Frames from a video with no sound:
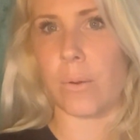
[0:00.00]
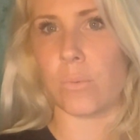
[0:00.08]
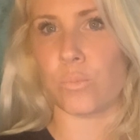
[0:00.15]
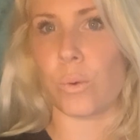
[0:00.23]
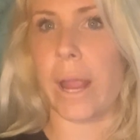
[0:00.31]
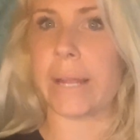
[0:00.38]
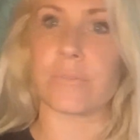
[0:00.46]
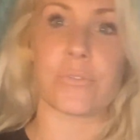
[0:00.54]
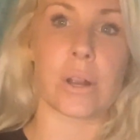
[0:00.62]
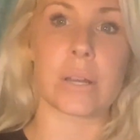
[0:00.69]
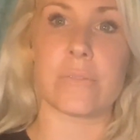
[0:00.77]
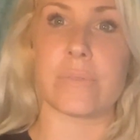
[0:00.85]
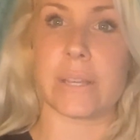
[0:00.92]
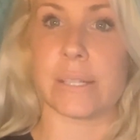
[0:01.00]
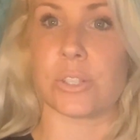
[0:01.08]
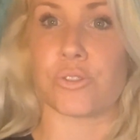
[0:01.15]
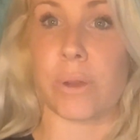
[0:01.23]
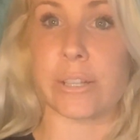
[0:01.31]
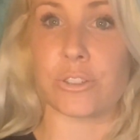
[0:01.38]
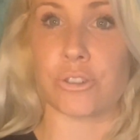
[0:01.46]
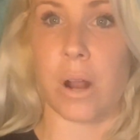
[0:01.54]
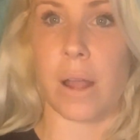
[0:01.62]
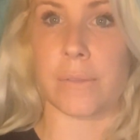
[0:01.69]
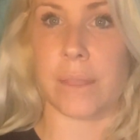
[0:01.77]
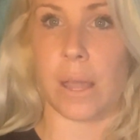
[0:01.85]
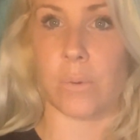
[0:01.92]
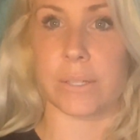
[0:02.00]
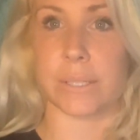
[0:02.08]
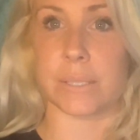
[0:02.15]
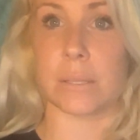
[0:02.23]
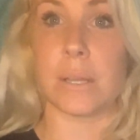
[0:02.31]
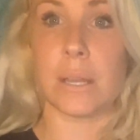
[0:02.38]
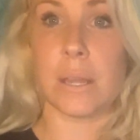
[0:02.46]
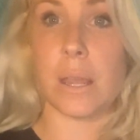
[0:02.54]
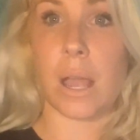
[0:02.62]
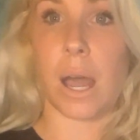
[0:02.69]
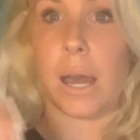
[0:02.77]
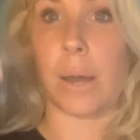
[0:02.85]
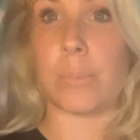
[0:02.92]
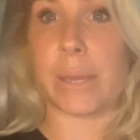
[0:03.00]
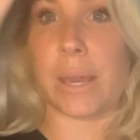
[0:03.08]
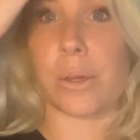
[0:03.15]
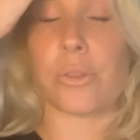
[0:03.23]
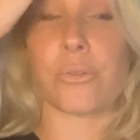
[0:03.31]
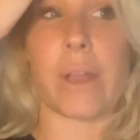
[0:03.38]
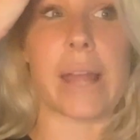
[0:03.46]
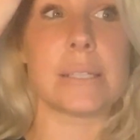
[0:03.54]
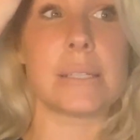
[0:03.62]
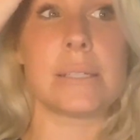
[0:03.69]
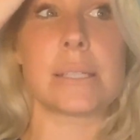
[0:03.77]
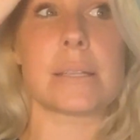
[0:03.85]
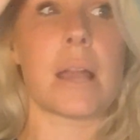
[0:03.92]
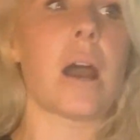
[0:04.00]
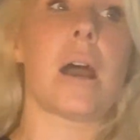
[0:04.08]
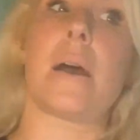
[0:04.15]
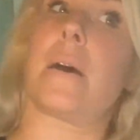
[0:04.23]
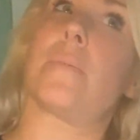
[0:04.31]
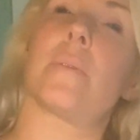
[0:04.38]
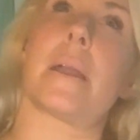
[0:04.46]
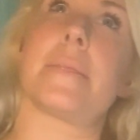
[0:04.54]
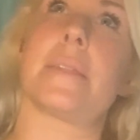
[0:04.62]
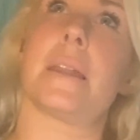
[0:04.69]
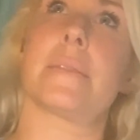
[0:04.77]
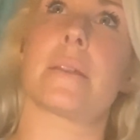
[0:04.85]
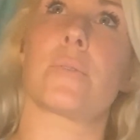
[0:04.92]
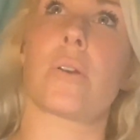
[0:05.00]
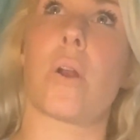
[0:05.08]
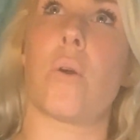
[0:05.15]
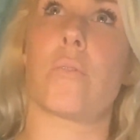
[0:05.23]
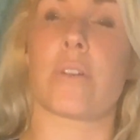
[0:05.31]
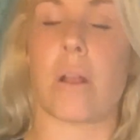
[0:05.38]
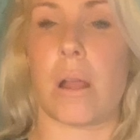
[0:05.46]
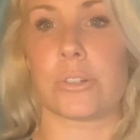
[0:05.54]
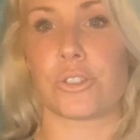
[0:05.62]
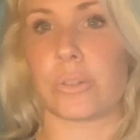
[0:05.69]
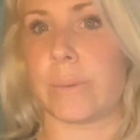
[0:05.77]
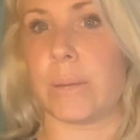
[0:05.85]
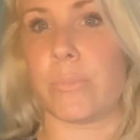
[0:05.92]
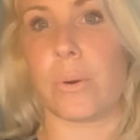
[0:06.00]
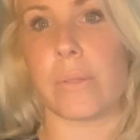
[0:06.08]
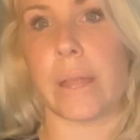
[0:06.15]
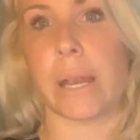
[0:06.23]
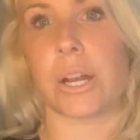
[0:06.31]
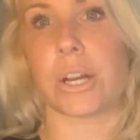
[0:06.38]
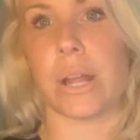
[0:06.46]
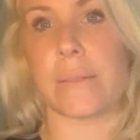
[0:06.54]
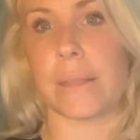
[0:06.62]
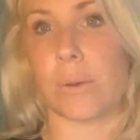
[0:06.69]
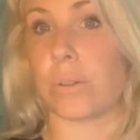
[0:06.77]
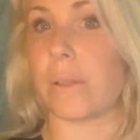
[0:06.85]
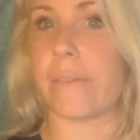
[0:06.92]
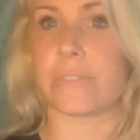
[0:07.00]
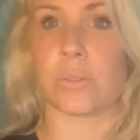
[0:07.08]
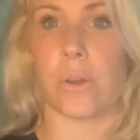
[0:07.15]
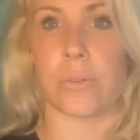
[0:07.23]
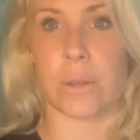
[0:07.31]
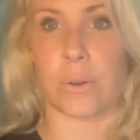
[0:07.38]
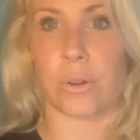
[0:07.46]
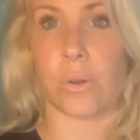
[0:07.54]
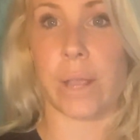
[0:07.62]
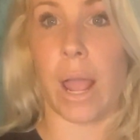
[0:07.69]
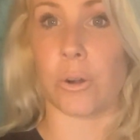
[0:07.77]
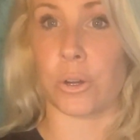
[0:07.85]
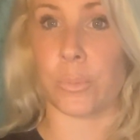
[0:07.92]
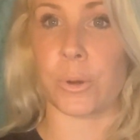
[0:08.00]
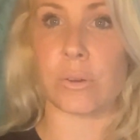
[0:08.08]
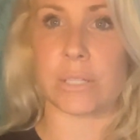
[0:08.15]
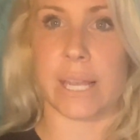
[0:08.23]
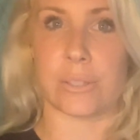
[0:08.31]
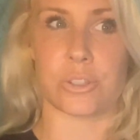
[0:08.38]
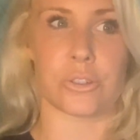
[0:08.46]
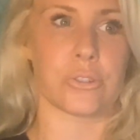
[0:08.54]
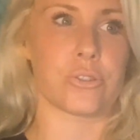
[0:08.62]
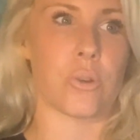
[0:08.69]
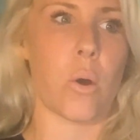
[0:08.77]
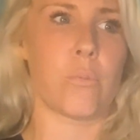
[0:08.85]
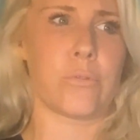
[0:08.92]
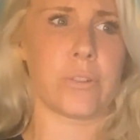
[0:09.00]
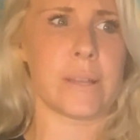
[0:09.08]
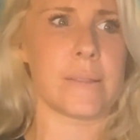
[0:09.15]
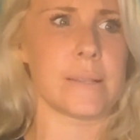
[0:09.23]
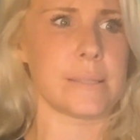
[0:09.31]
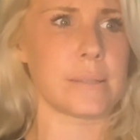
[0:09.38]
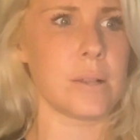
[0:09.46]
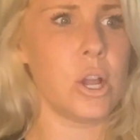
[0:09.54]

right in front of his restaurant that was being threatened. I think there were over 100 people there, and they were left alone. There were no counter protesters. So hopefully this